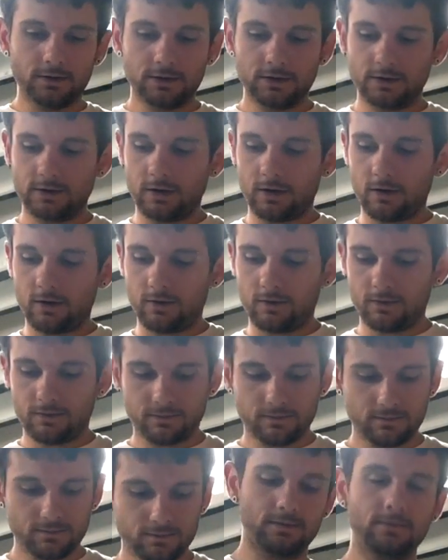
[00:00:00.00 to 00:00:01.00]
So,
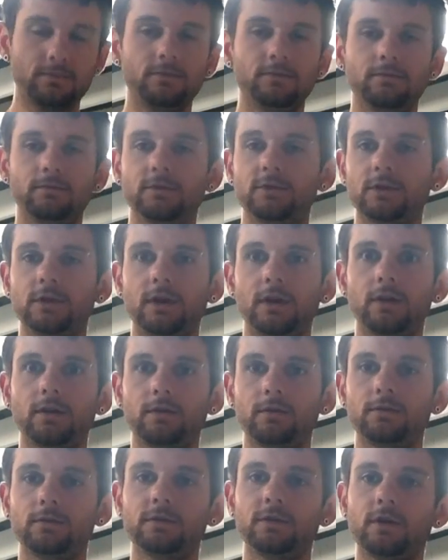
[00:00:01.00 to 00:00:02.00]

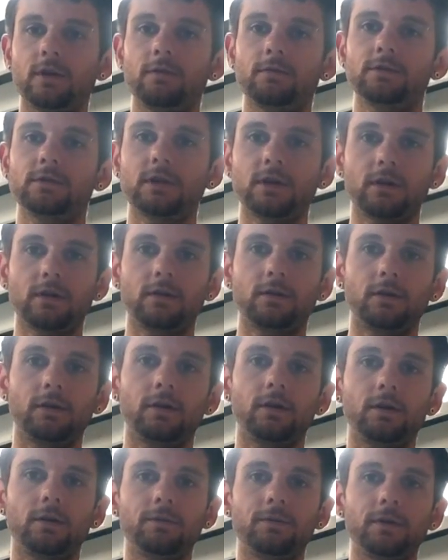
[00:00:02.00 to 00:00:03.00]
I'm just gonna clean
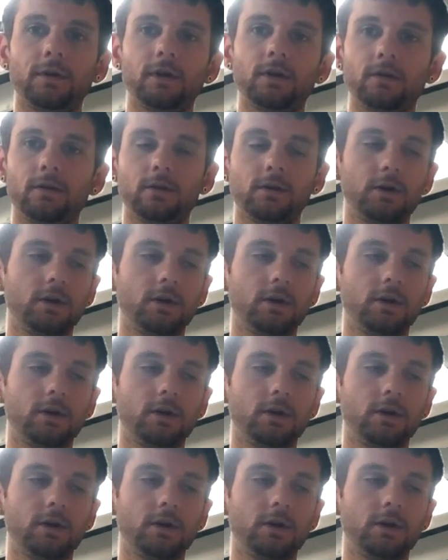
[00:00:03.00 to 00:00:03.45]
it up there.